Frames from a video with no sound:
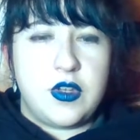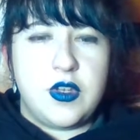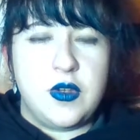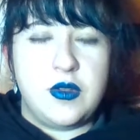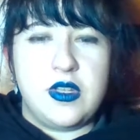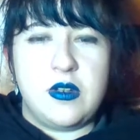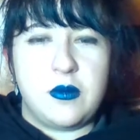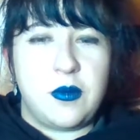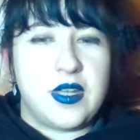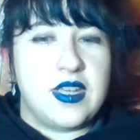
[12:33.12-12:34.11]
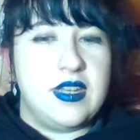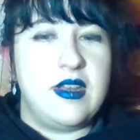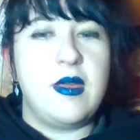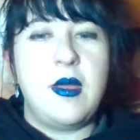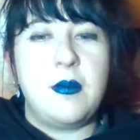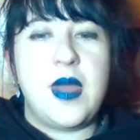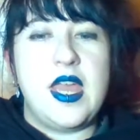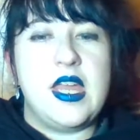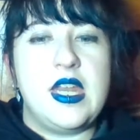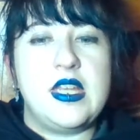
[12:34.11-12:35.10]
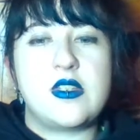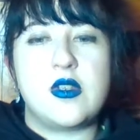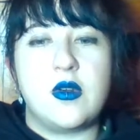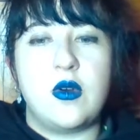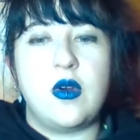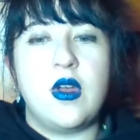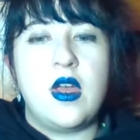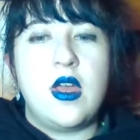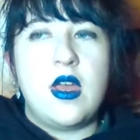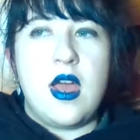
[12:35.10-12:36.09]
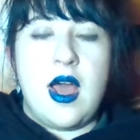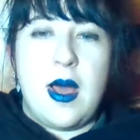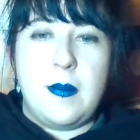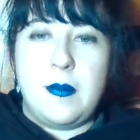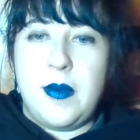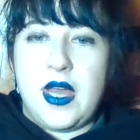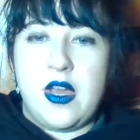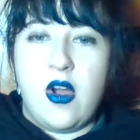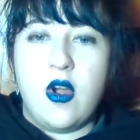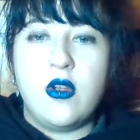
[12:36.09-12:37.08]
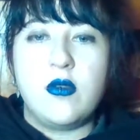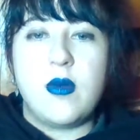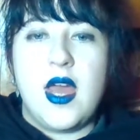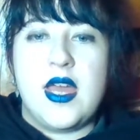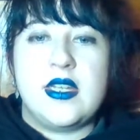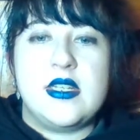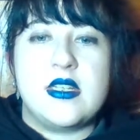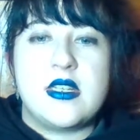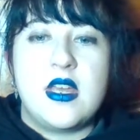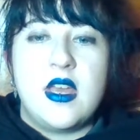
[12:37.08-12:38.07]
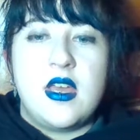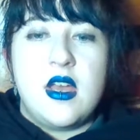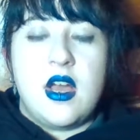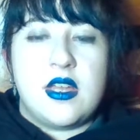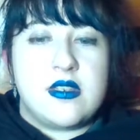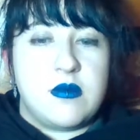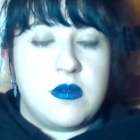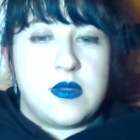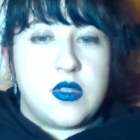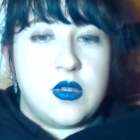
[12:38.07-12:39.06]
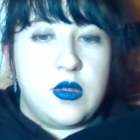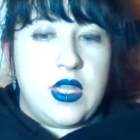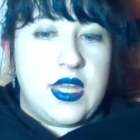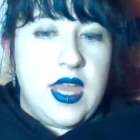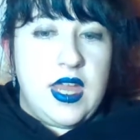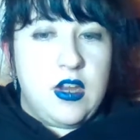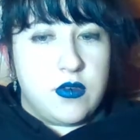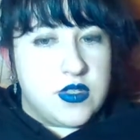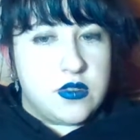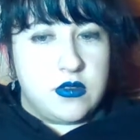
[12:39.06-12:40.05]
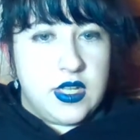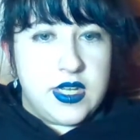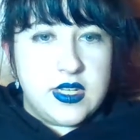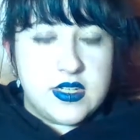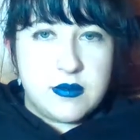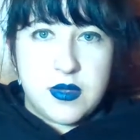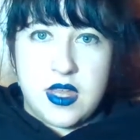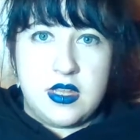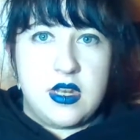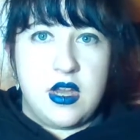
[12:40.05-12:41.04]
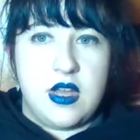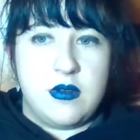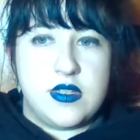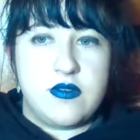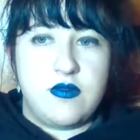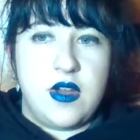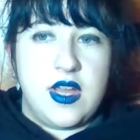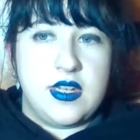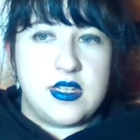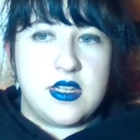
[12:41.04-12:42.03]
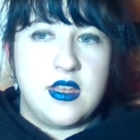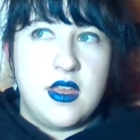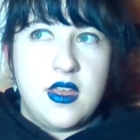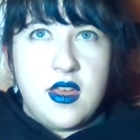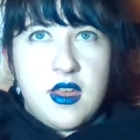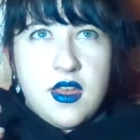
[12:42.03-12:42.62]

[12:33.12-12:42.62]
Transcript: you know, cute little Wiccan pagan-y store back at home, and I sometimes do like a crystal lucky dip, and I always find,